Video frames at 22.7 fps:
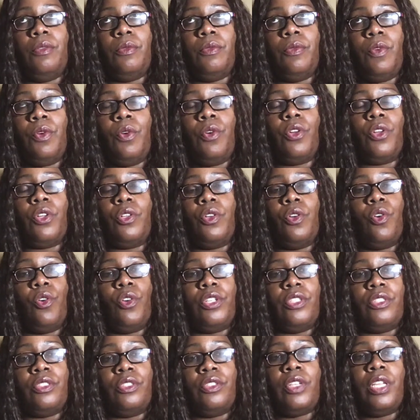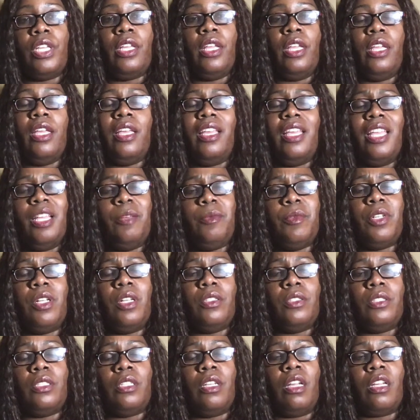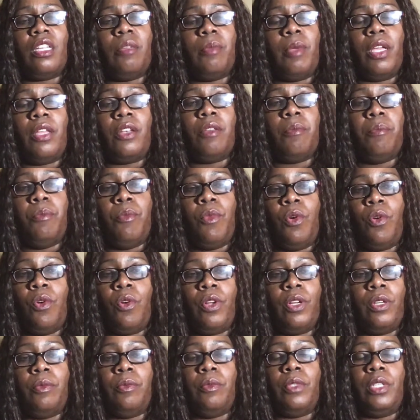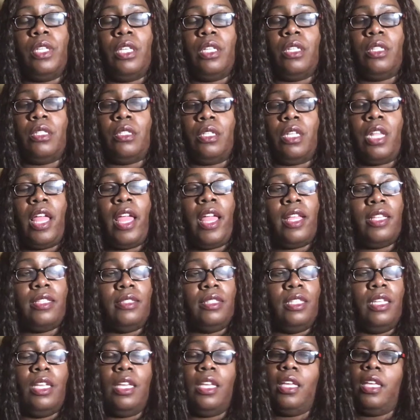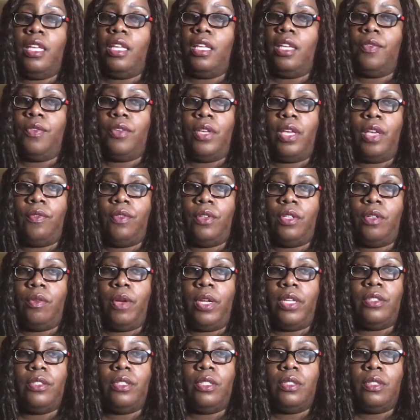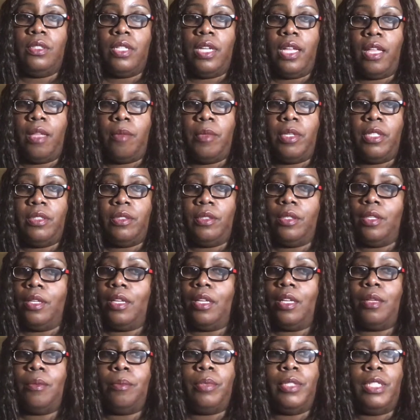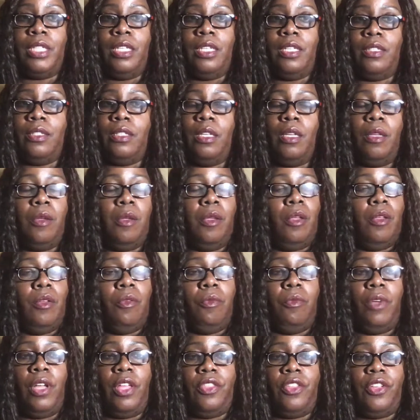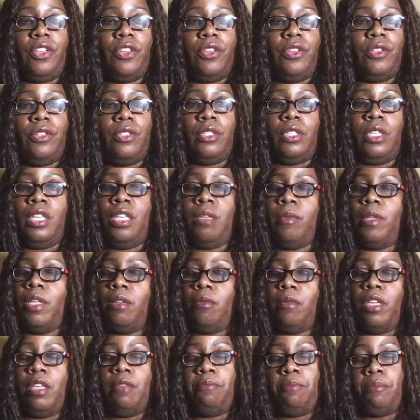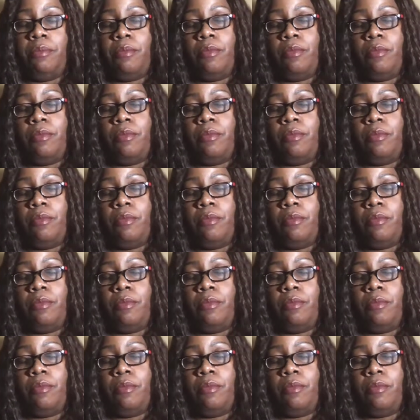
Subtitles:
for course 3, and we'll also talk about it more in class. If you have any questions or comments, please, whether you email me,